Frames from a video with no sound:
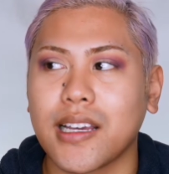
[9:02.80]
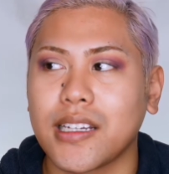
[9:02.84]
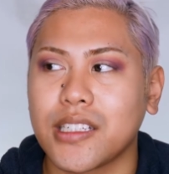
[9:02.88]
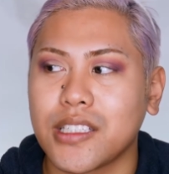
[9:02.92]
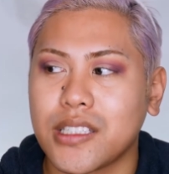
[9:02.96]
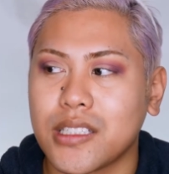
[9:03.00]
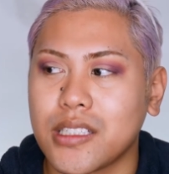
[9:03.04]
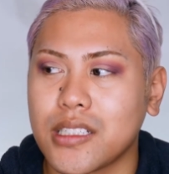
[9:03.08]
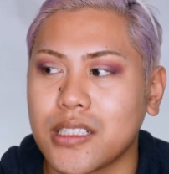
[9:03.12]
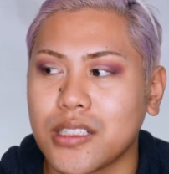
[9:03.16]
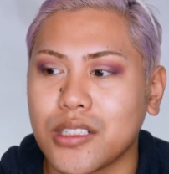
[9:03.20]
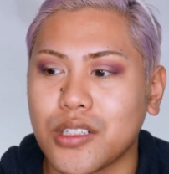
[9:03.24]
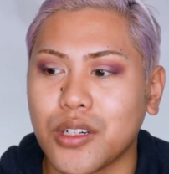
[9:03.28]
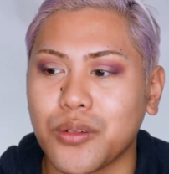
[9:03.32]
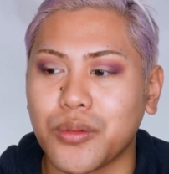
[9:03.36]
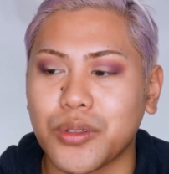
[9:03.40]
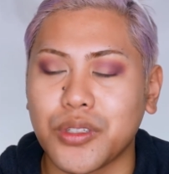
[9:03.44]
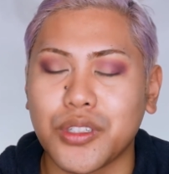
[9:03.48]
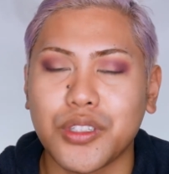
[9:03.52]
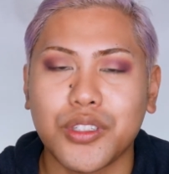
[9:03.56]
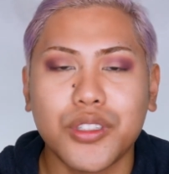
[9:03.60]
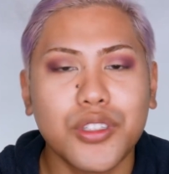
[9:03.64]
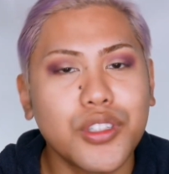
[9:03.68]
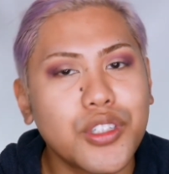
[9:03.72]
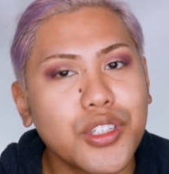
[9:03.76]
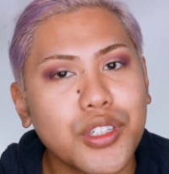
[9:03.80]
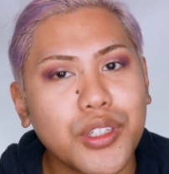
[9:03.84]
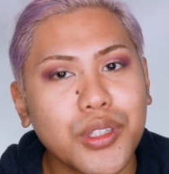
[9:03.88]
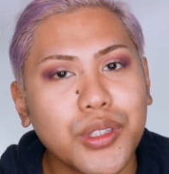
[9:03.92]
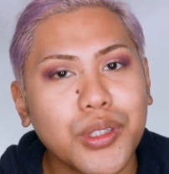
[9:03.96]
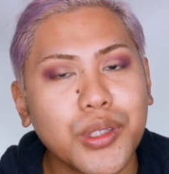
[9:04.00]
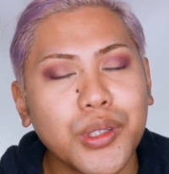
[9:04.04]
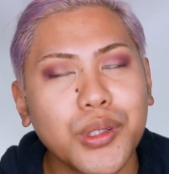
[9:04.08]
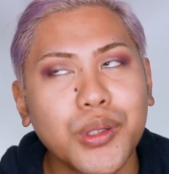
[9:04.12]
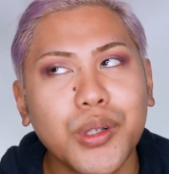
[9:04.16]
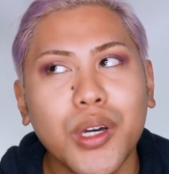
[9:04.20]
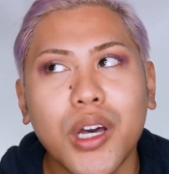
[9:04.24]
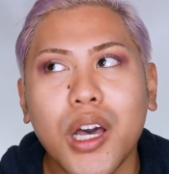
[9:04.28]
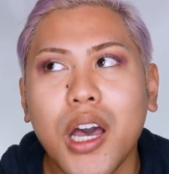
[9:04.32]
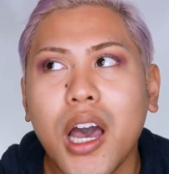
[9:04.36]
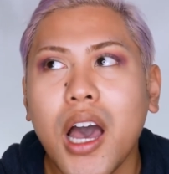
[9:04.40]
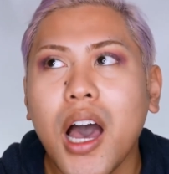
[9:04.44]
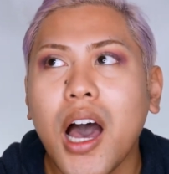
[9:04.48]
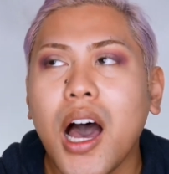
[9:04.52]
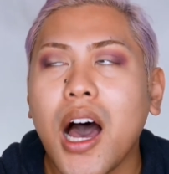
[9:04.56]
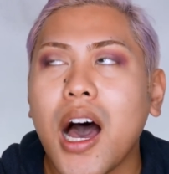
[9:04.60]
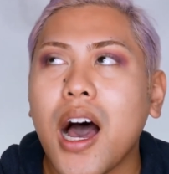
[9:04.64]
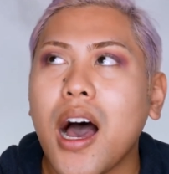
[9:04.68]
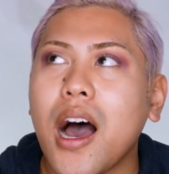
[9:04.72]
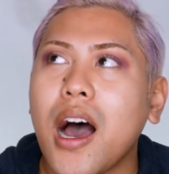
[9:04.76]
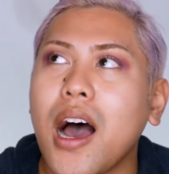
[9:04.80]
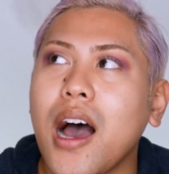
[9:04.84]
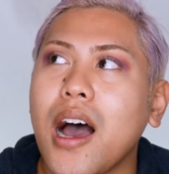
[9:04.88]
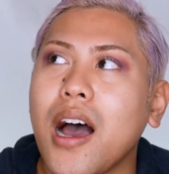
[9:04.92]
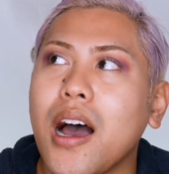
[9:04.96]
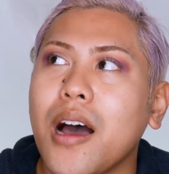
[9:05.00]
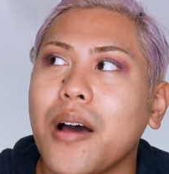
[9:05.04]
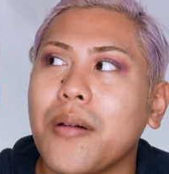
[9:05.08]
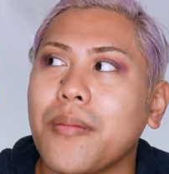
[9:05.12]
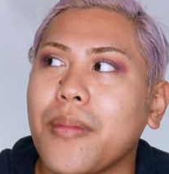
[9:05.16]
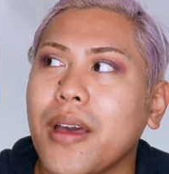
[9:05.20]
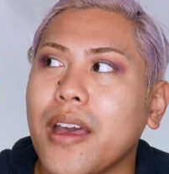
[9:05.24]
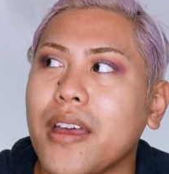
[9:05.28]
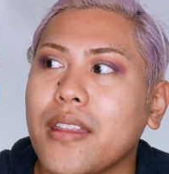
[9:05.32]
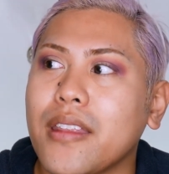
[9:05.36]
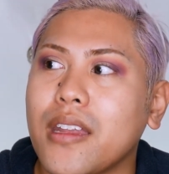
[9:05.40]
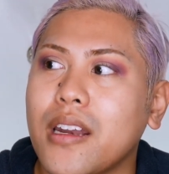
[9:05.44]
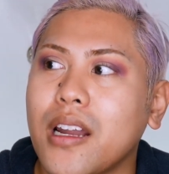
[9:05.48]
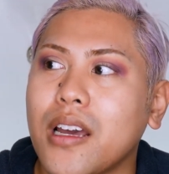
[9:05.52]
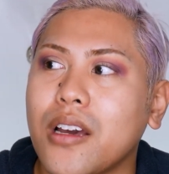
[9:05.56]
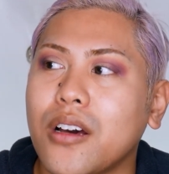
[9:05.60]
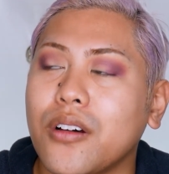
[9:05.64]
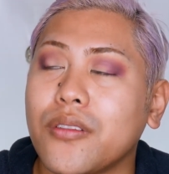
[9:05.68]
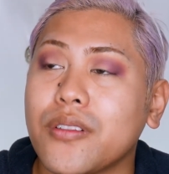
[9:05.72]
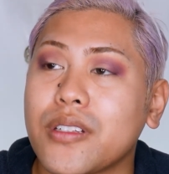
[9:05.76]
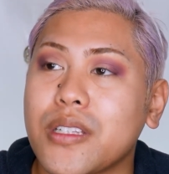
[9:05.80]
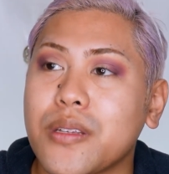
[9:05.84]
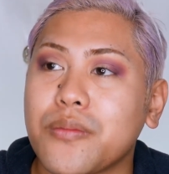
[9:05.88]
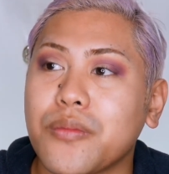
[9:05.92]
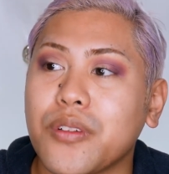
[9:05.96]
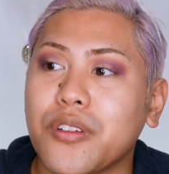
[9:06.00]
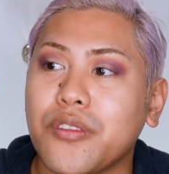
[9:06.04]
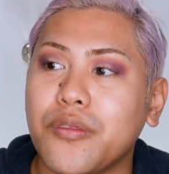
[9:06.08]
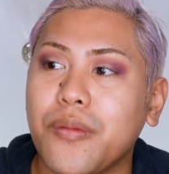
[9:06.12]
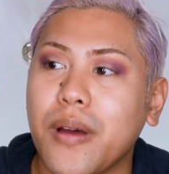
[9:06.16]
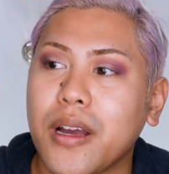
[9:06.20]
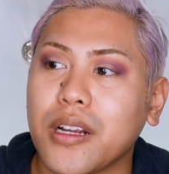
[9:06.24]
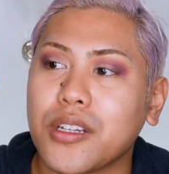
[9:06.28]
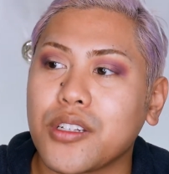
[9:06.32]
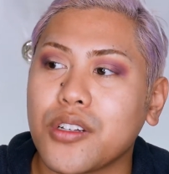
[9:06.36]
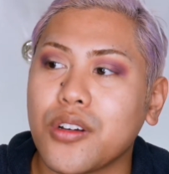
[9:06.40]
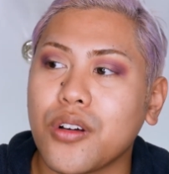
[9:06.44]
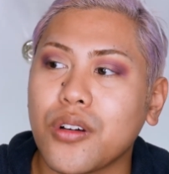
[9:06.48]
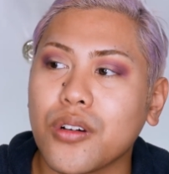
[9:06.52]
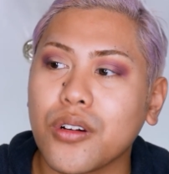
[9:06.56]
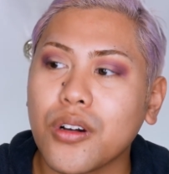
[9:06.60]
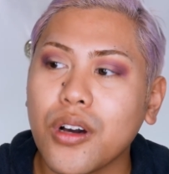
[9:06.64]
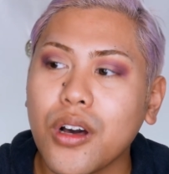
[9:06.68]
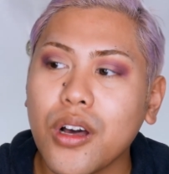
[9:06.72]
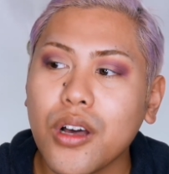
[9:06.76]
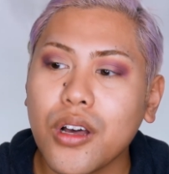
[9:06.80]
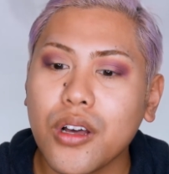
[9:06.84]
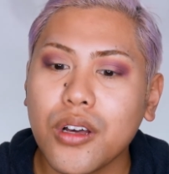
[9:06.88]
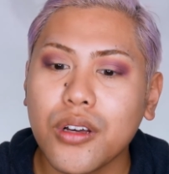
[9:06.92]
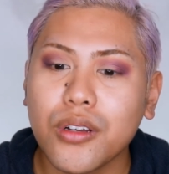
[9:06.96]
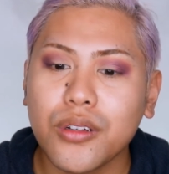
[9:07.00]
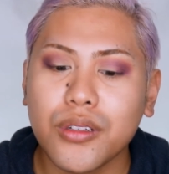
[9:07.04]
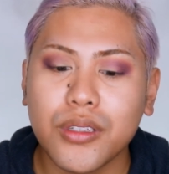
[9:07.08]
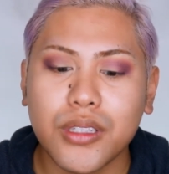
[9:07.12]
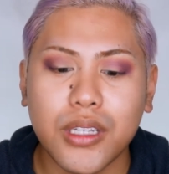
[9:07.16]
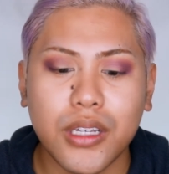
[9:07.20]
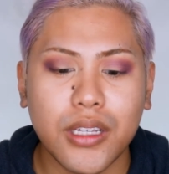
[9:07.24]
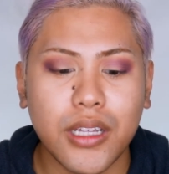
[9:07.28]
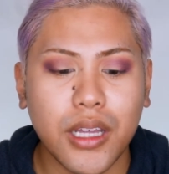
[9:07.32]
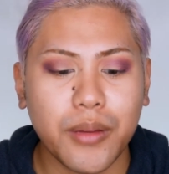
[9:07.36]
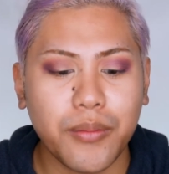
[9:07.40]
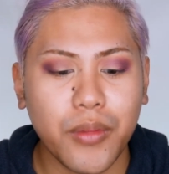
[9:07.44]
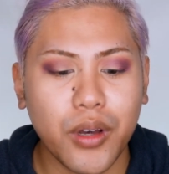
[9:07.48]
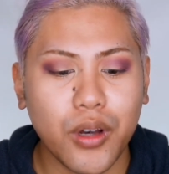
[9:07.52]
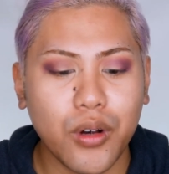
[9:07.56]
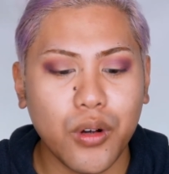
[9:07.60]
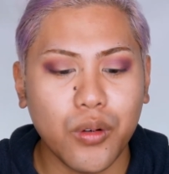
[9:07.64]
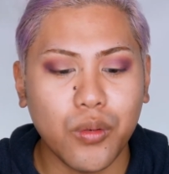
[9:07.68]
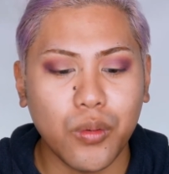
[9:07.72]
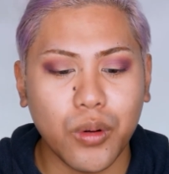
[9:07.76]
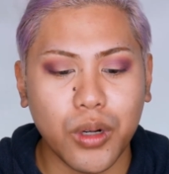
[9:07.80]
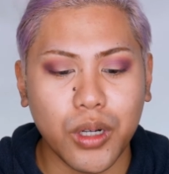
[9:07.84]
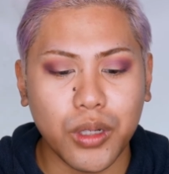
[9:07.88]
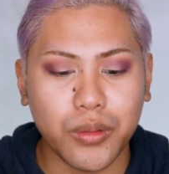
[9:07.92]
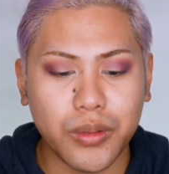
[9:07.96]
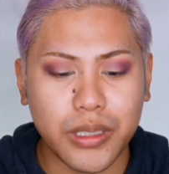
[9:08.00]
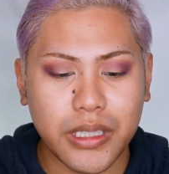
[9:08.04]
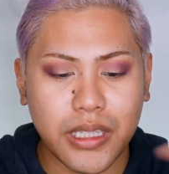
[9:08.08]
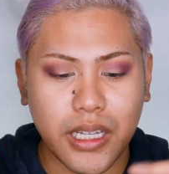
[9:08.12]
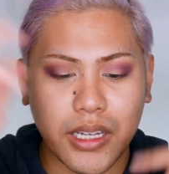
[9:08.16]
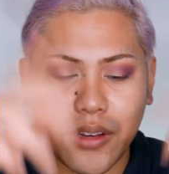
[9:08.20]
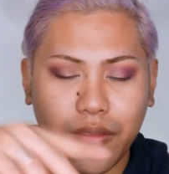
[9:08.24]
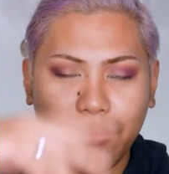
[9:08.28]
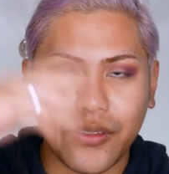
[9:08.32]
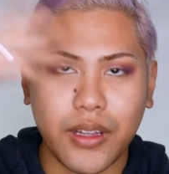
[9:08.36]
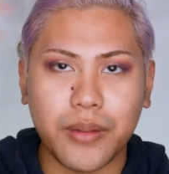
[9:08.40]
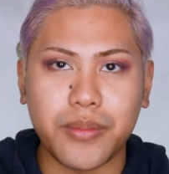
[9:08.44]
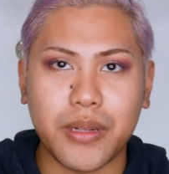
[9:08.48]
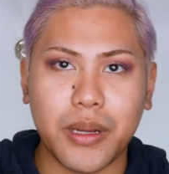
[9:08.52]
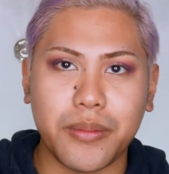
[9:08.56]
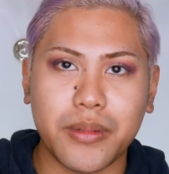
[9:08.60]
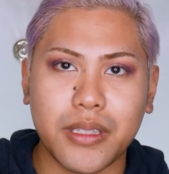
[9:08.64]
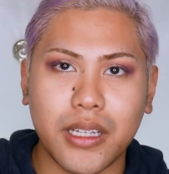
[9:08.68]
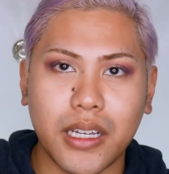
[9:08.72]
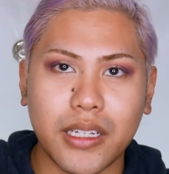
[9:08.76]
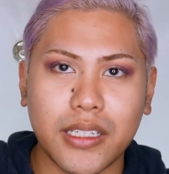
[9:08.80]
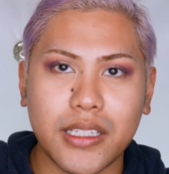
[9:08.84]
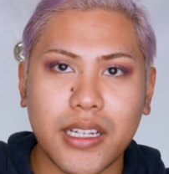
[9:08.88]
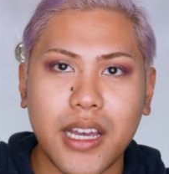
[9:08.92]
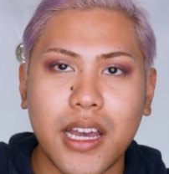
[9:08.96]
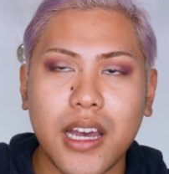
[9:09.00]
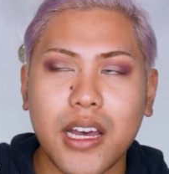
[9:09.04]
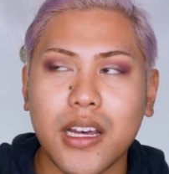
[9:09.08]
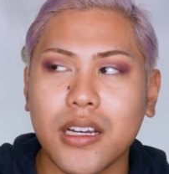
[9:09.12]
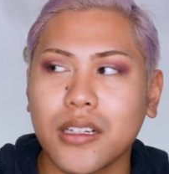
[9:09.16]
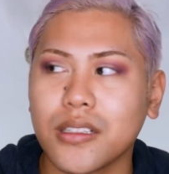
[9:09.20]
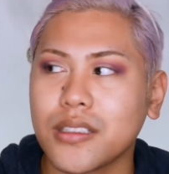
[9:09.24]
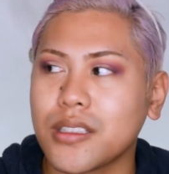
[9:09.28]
I just didn't know what to do. And then I obviously moved back to Hong Kong, so like my whole world was like flipped upside down.